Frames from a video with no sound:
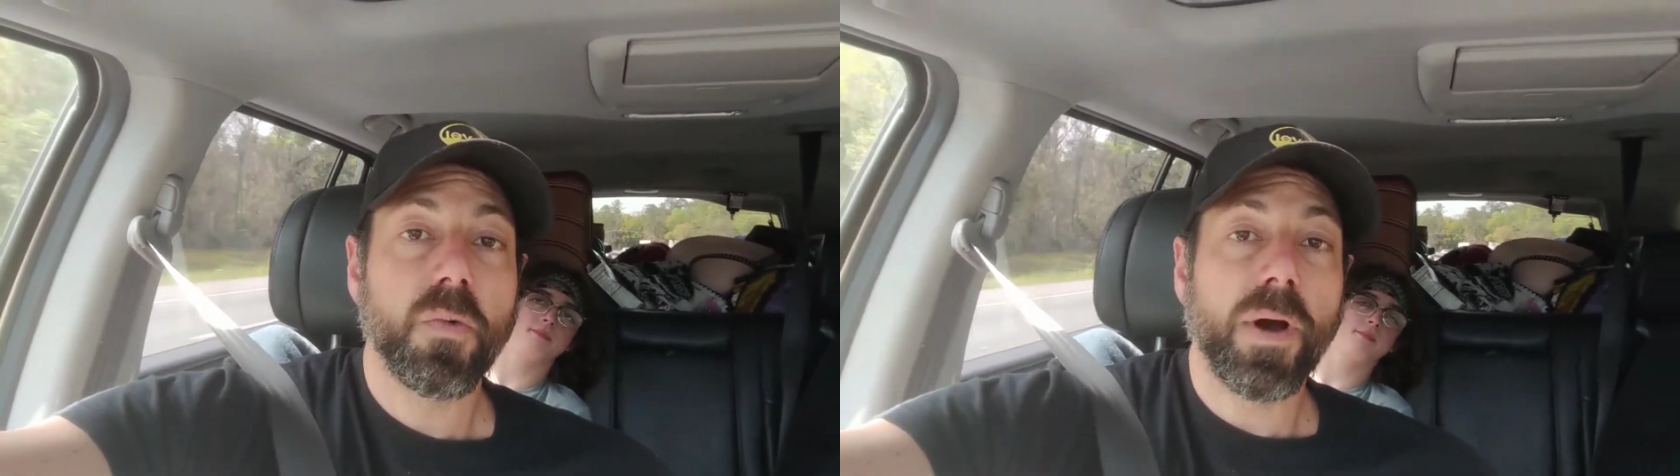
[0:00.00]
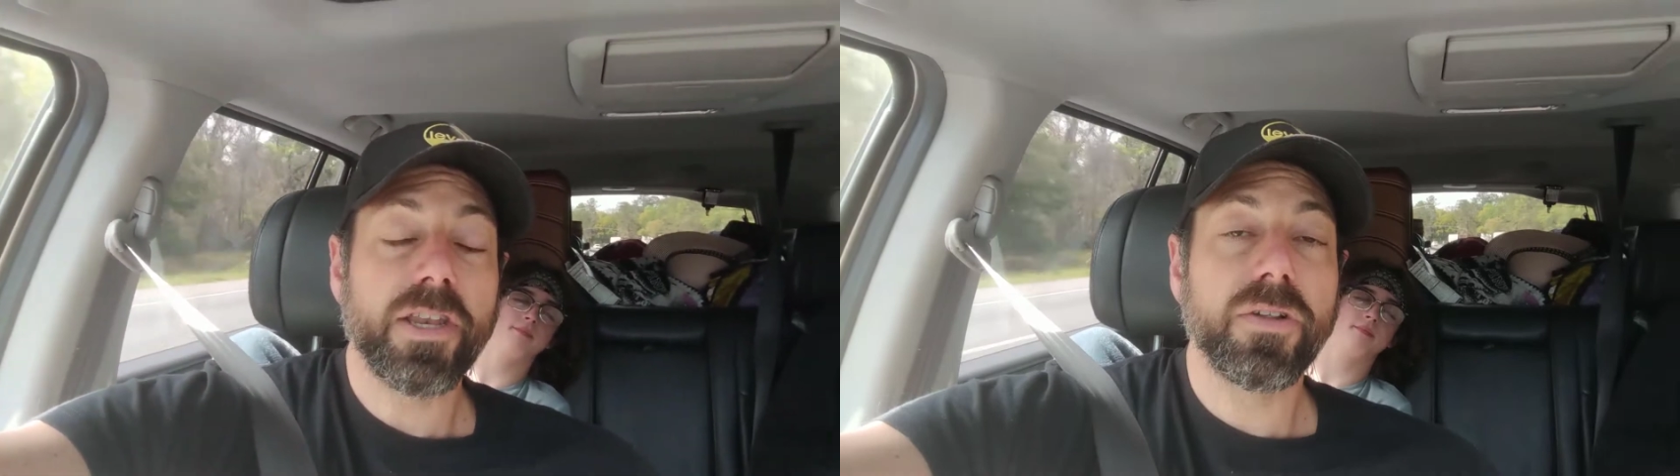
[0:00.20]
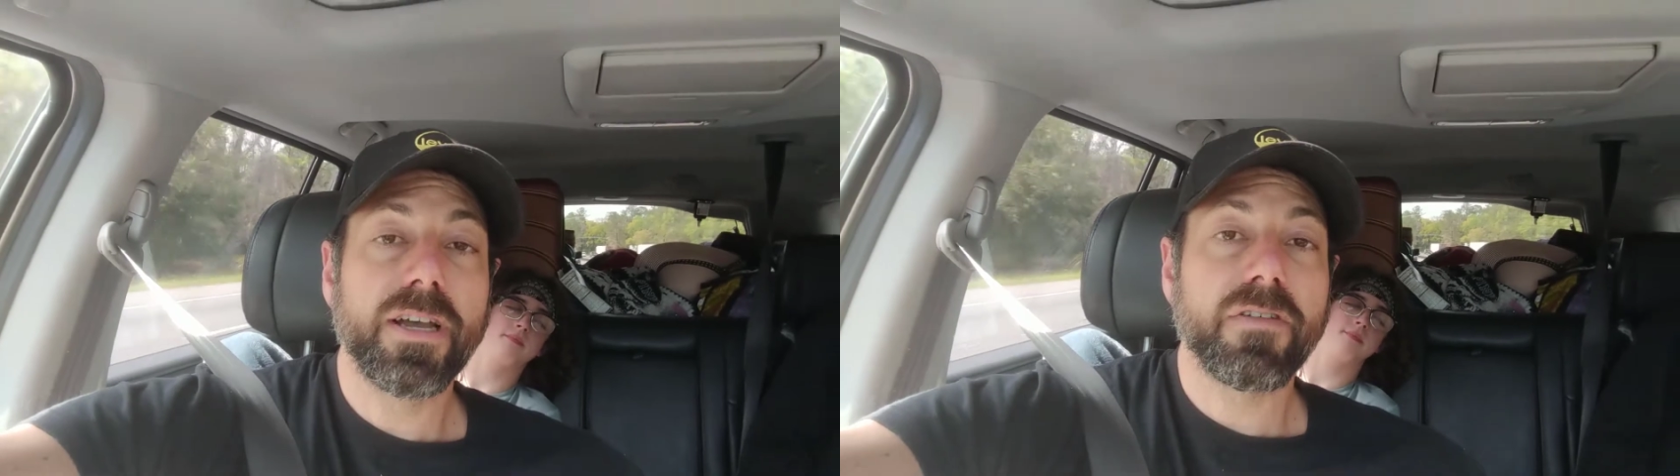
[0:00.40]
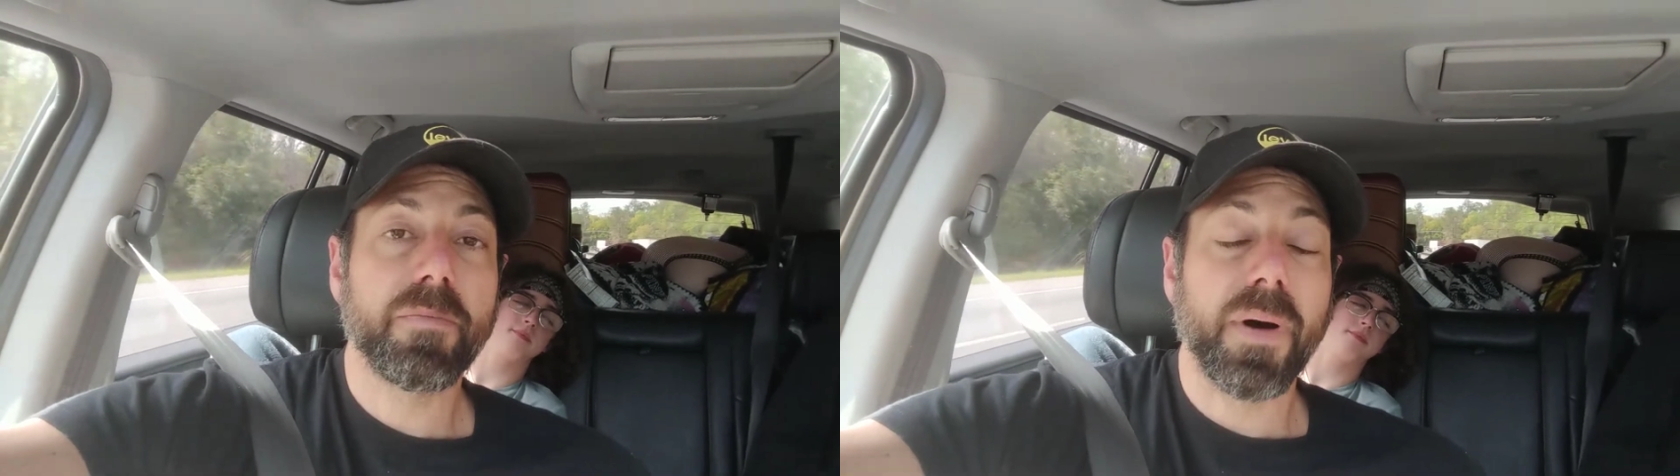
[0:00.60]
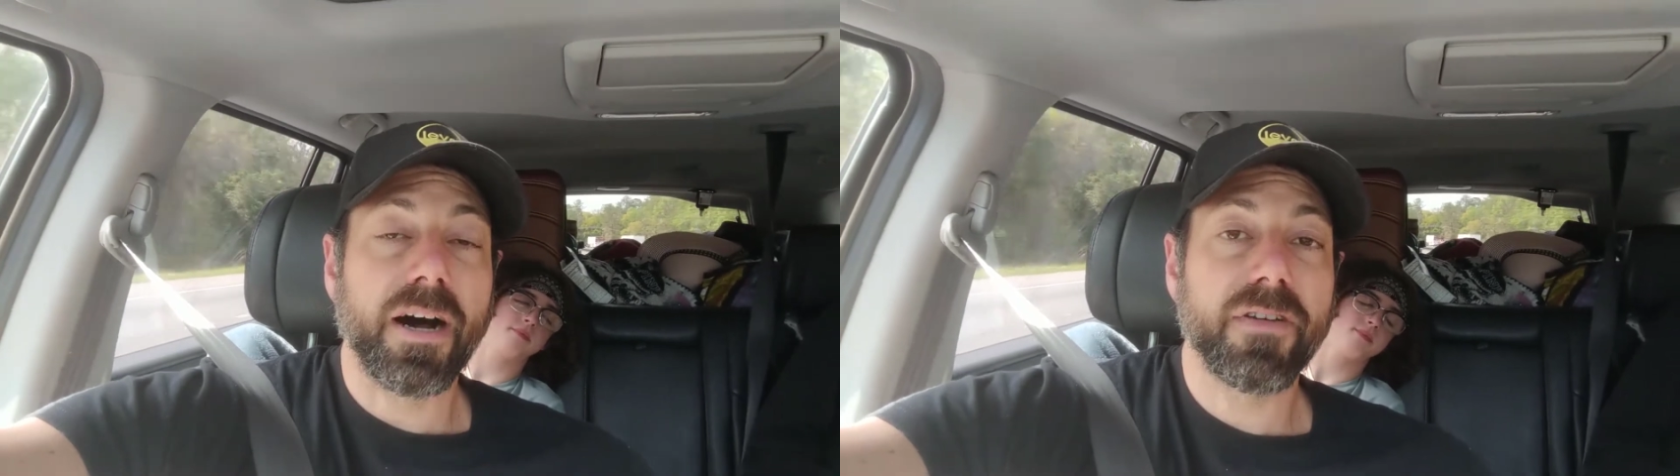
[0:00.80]
when you live
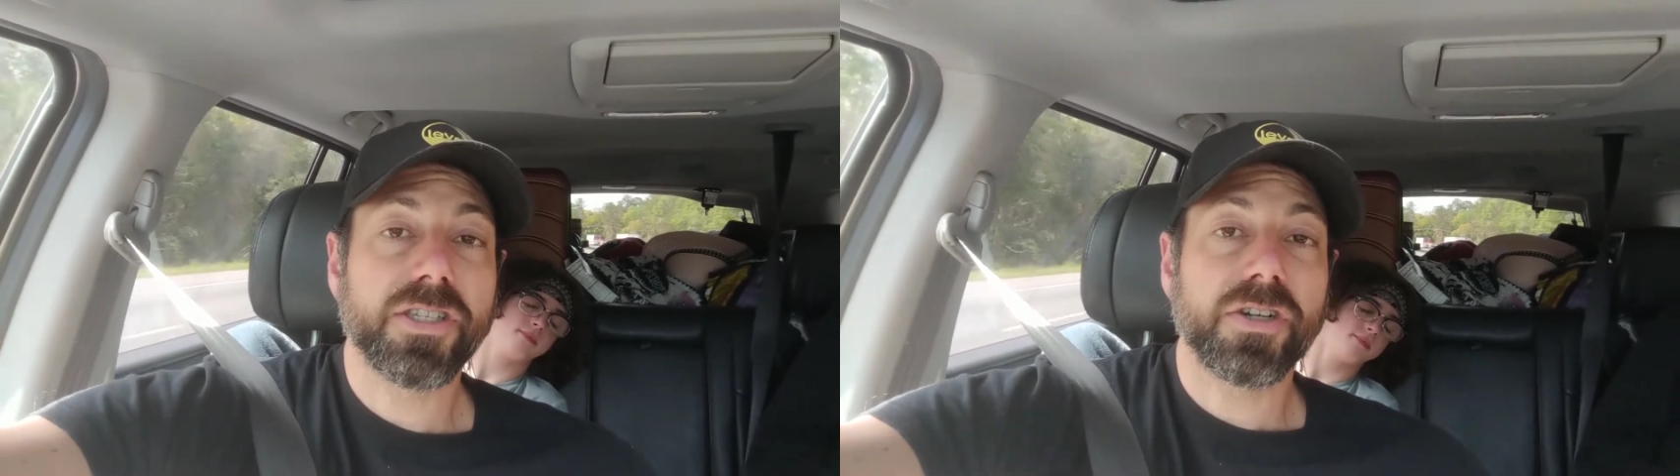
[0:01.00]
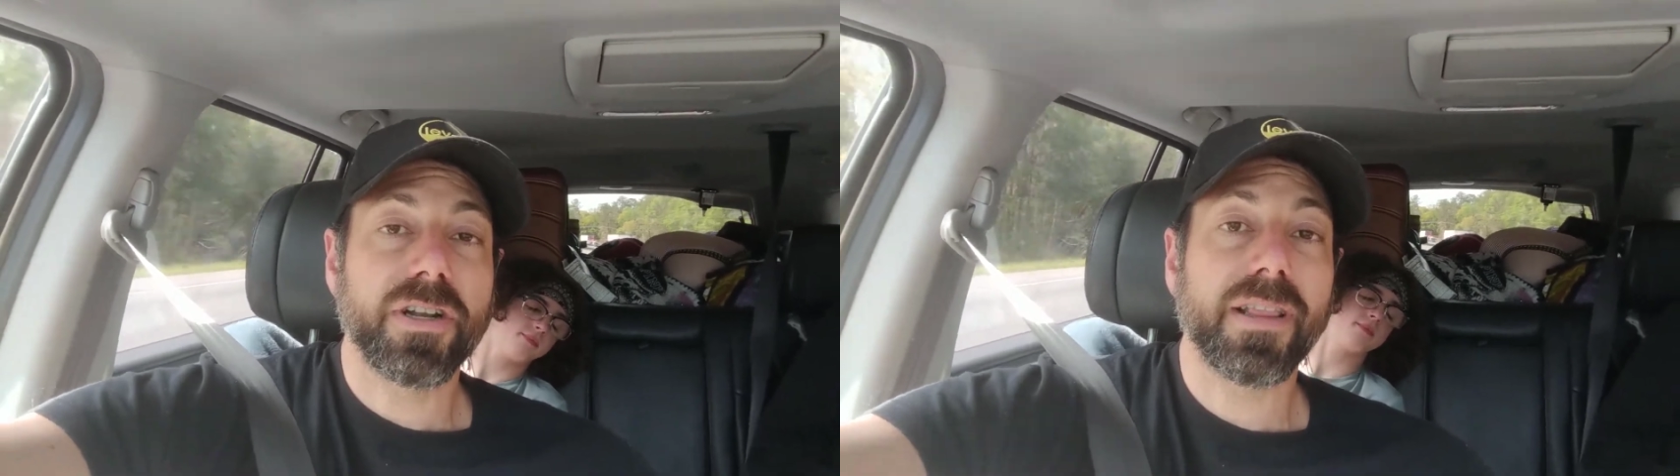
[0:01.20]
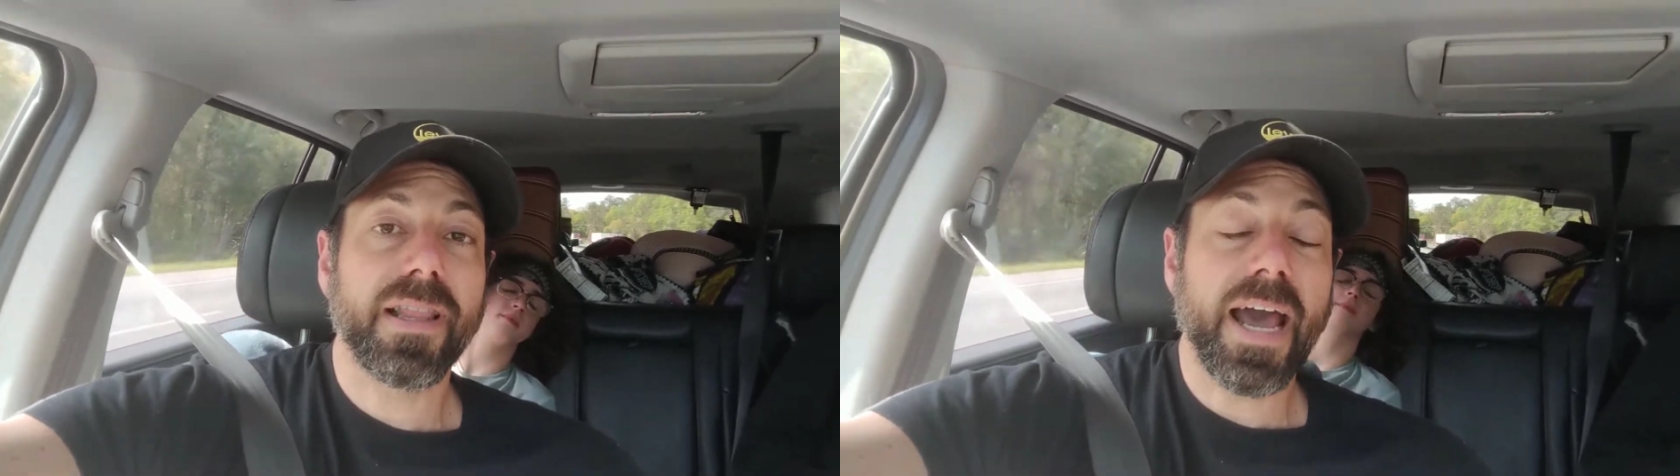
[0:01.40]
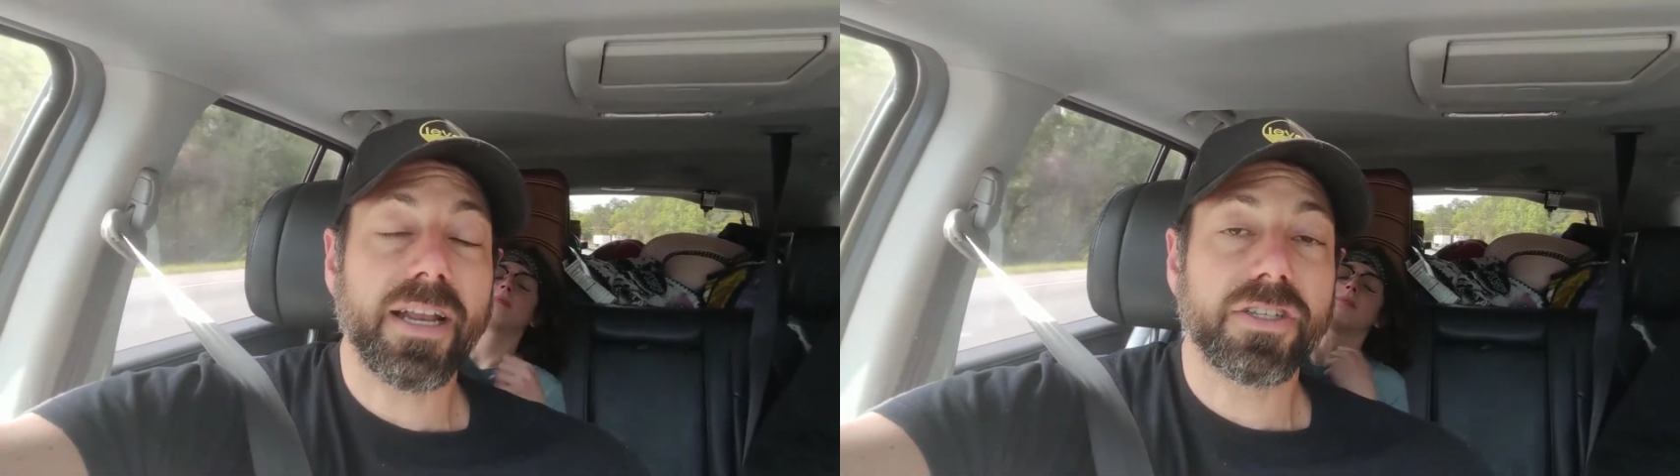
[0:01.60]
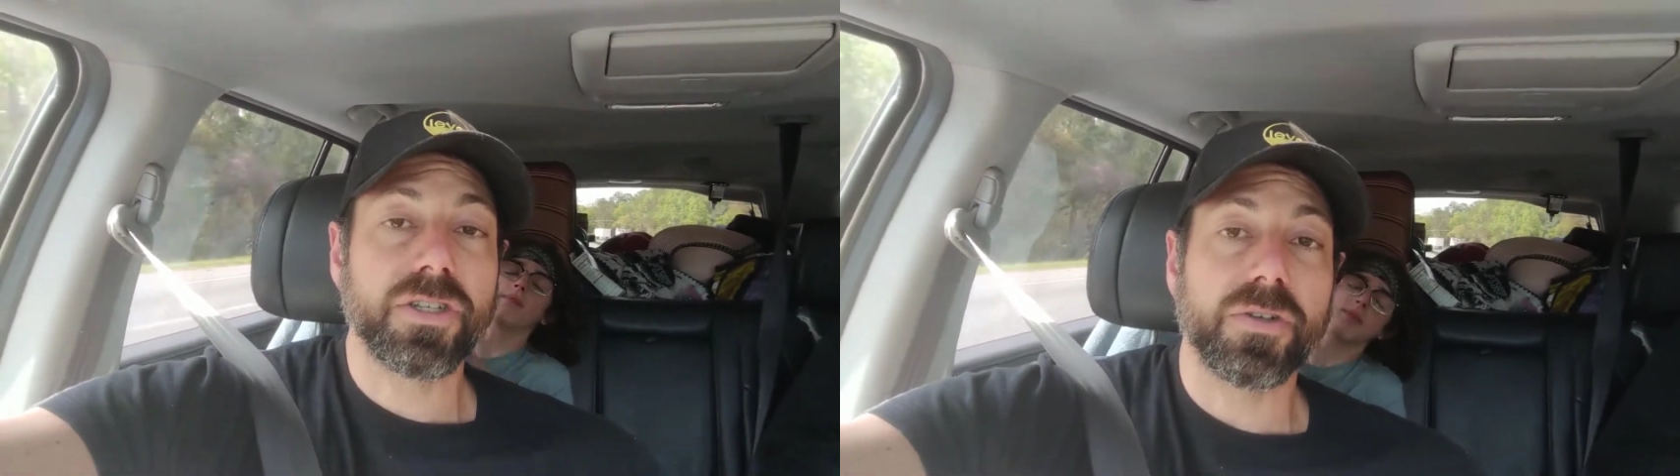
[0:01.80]
above a certain
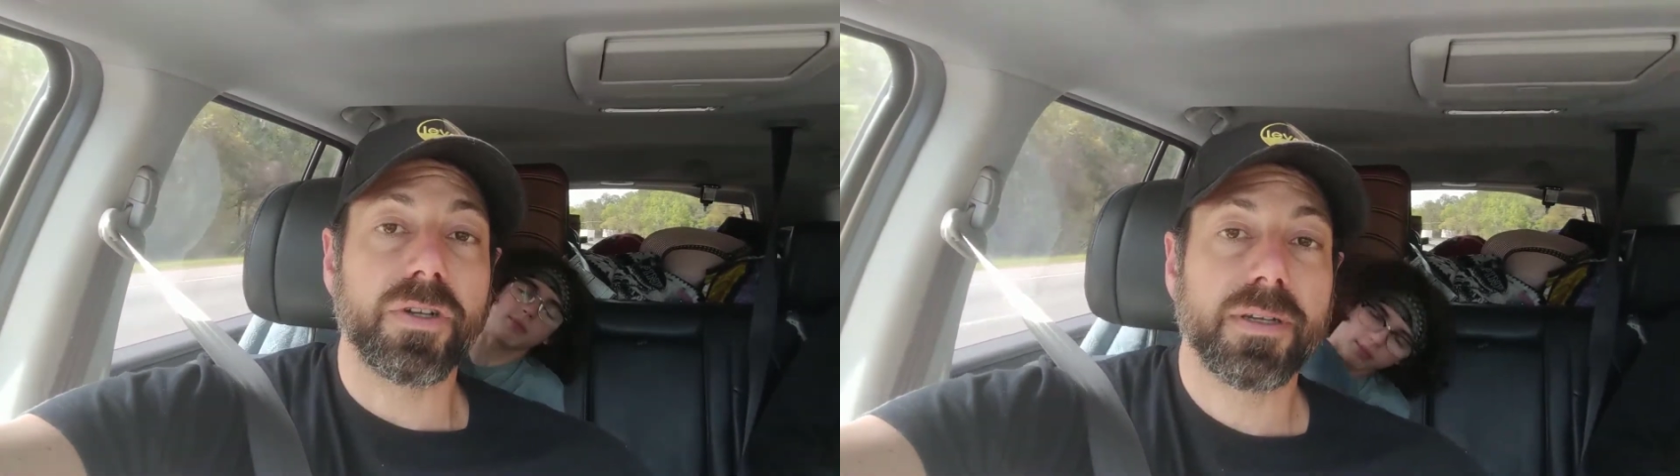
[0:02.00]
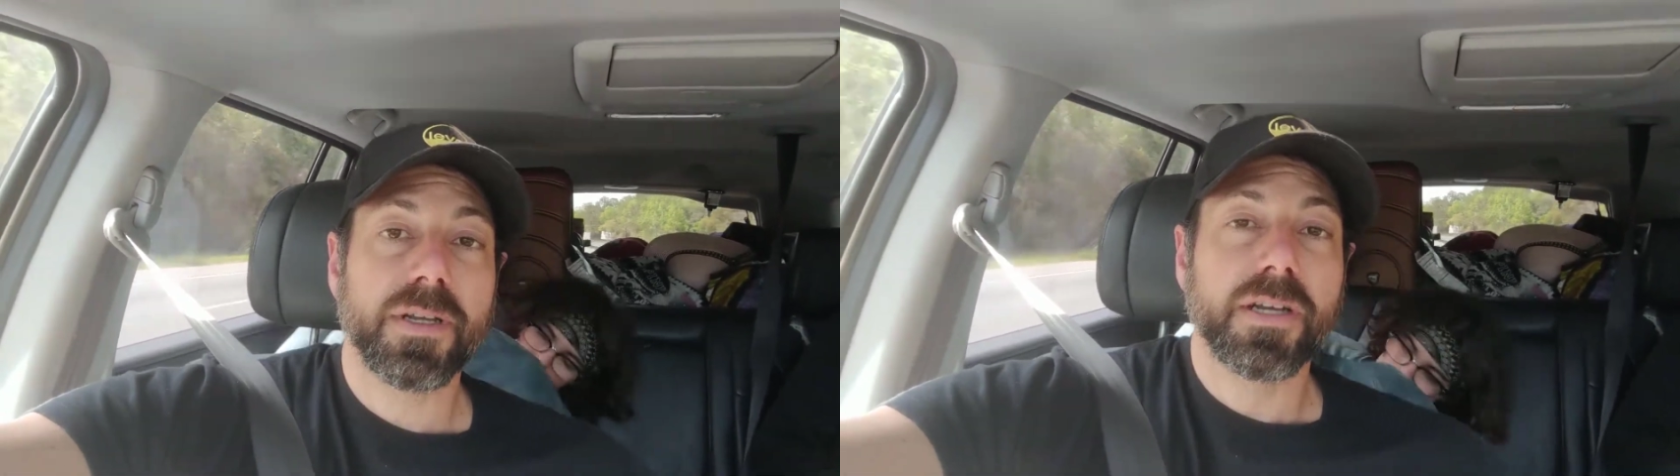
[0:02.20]
latitude,